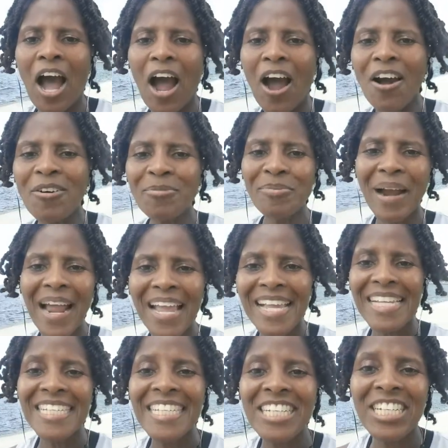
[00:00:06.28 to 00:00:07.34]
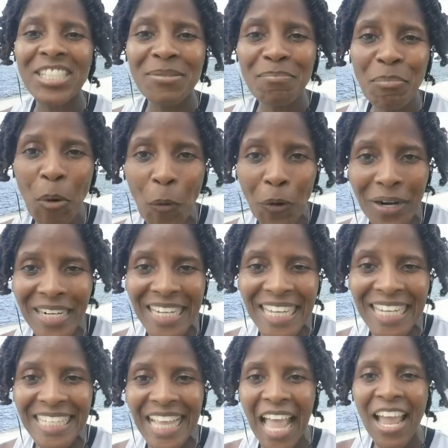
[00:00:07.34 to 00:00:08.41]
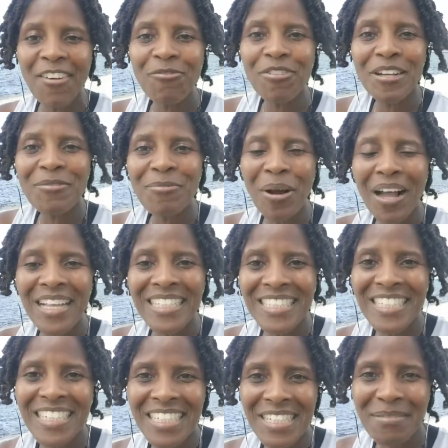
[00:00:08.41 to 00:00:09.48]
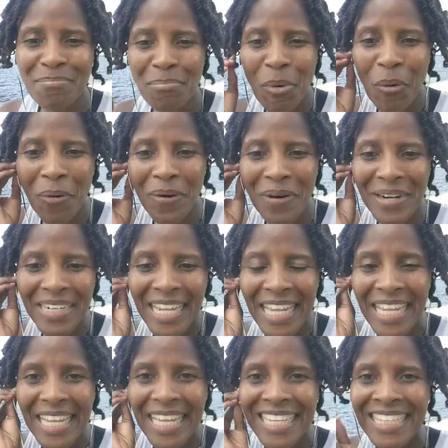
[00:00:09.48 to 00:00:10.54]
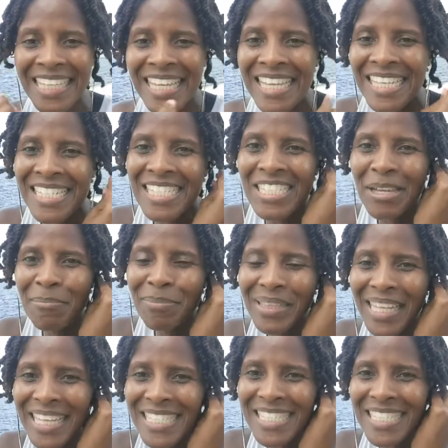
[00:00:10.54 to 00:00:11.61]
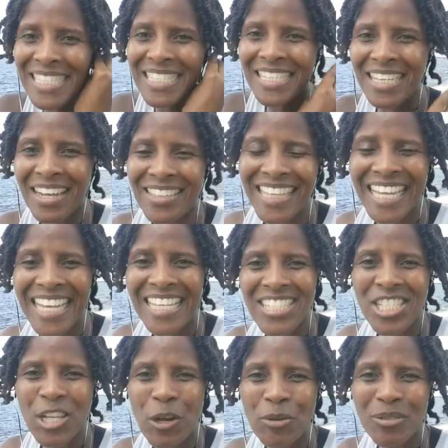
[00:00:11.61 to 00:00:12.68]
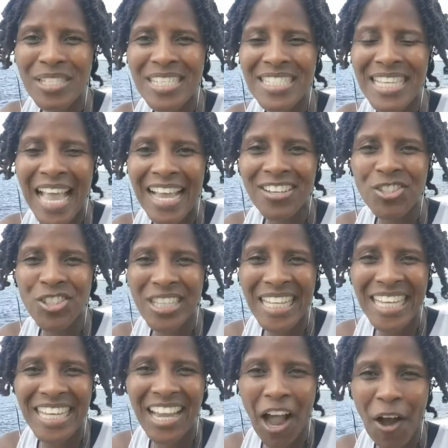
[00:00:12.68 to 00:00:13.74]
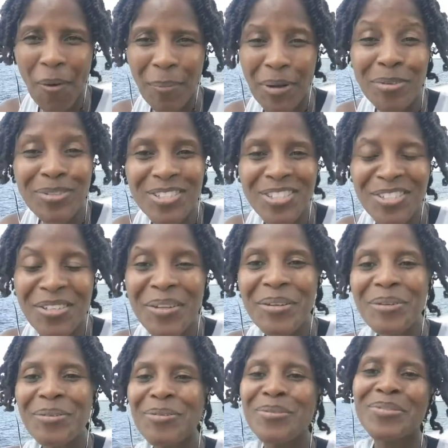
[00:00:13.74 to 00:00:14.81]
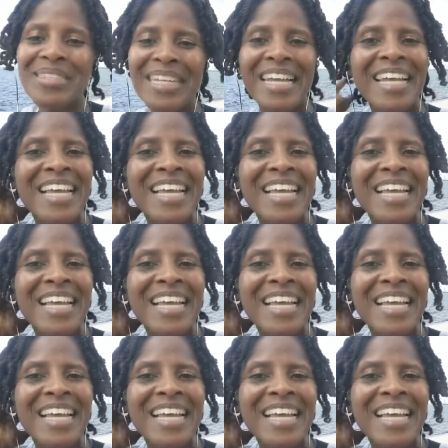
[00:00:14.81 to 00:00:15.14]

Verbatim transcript: All right. Good morning, everyone. Good morning. Some places on the East Coast is actually almost noon.